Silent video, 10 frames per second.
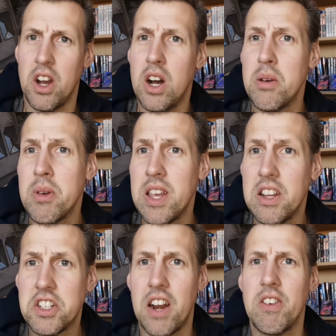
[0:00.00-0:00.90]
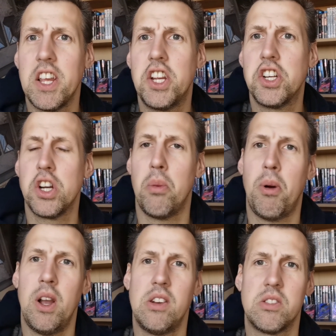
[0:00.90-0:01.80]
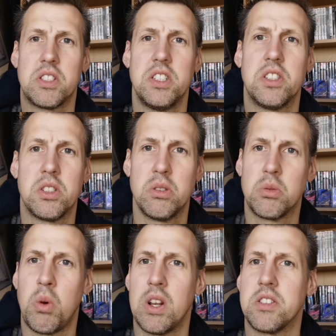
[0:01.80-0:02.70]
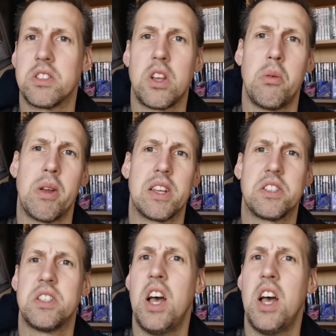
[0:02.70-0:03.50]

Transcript: Army charity shop I looked into, as well as comics.